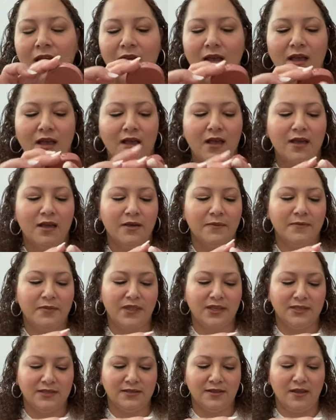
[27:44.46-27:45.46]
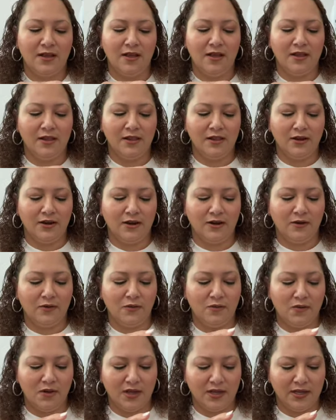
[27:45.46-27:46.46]
This color
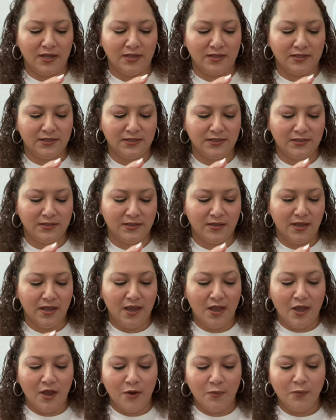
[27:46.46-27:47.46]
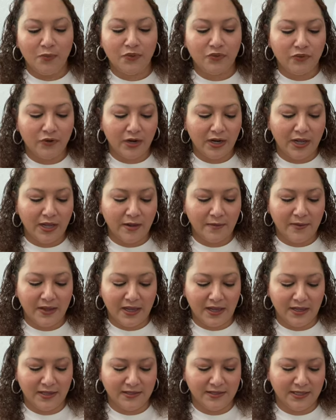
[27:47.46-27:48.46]
was pretty
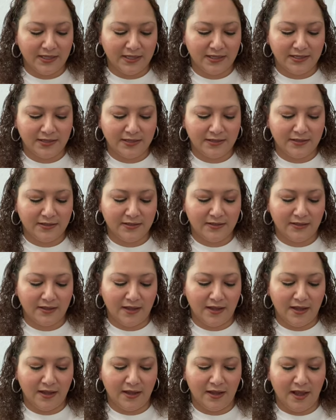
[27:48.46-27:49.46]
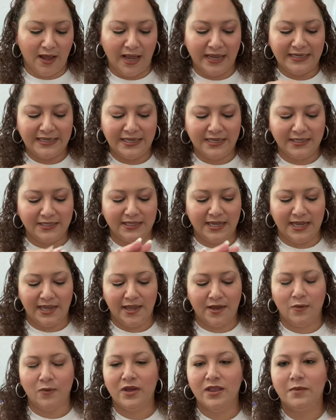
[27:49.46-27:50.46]
because I didn't take
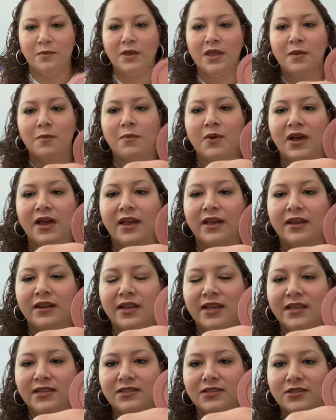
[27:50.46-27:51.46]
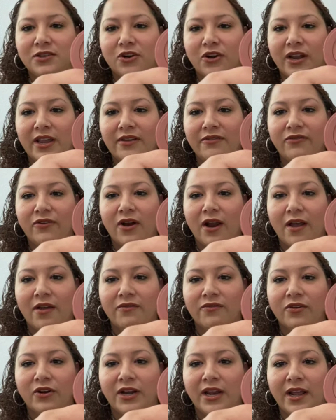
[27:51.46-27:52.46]
it with me, but it's great for
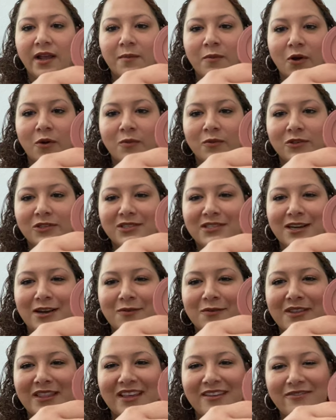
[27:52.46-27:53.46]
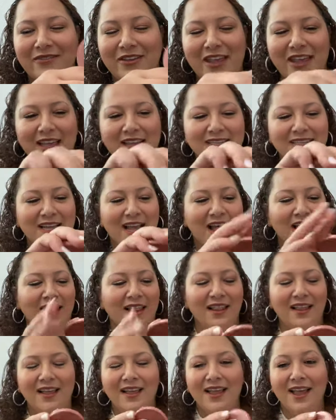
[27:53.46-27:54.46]
every day. I'm almost done with it, if you can't
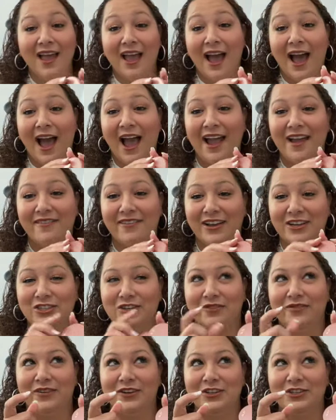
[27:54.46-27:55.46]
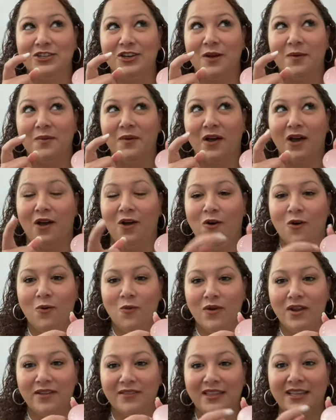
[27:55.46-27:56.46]
tell. I have actually finished up a whole
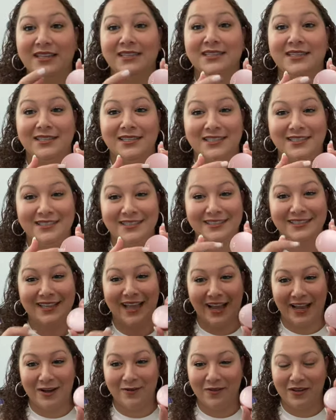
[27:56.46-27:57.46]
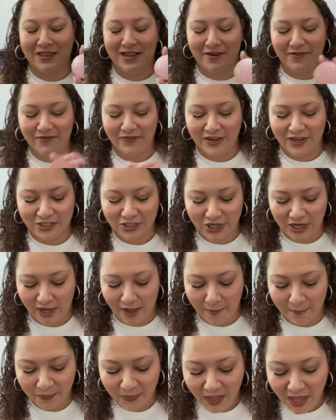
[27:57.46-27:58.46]
one of these. This is the second one that I'm finishing up.